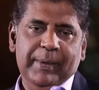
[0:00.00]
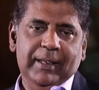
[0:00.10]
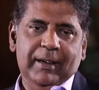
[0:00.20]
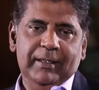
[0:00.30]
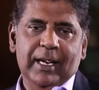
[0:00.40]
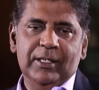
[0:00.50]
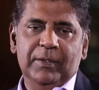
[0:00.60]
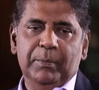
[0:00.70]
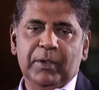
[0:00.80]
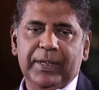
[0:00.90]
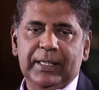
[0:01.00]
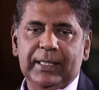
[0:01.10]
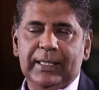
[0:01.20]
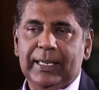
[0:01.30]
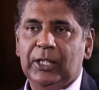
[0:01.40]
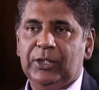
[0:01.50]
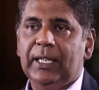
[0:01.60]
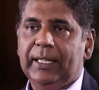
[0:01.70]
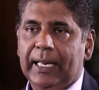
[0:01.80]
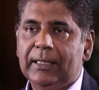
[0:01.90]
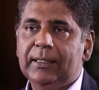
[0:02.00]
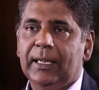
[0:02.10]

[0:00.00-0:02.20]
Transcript: mean, there are tons of movies internationally that